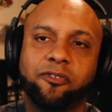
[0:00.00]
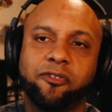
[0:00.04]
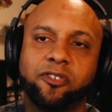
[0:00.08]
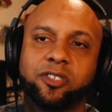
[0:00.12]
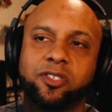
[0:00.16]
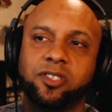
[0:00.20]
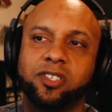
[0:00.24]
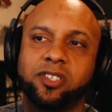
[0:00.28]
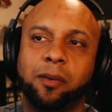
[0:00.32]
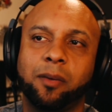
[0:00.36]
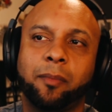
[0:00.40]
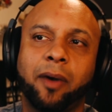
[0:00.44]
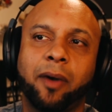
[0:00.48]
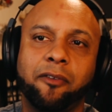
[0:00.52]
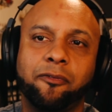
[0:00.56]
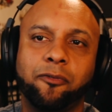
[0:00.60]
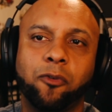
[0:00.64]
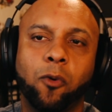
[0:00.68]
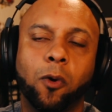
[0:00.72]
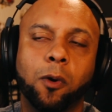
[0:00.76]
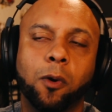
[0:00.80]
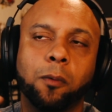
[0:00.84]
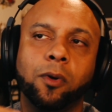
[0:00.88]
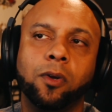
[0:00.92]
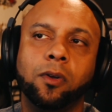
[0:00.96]
for
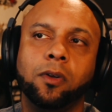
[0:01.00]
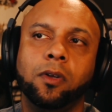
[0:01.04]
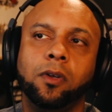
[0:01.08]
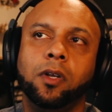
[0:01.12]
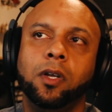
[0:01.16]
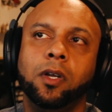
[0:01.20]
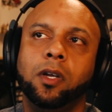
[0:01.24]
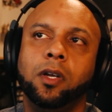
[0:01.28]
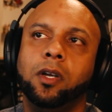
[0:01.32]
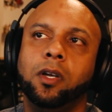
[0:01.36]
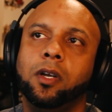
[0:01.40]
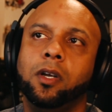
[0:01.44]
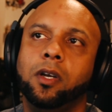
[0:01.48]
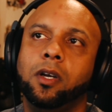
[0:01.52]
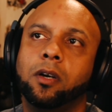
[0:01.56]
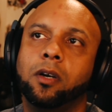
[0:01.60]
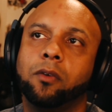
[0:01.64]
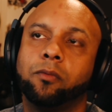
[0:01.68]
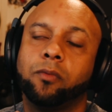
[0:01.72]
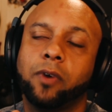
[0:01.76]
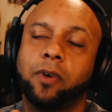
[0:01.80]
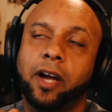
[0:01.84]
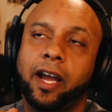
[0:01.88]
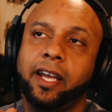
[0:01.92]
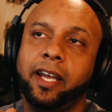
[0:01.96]
semi-formal,
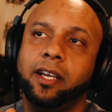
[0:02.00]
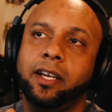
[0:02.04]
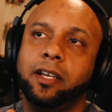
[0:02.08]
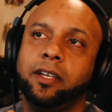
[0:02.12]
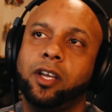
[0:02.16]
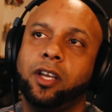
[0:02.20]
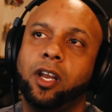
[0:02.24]
right?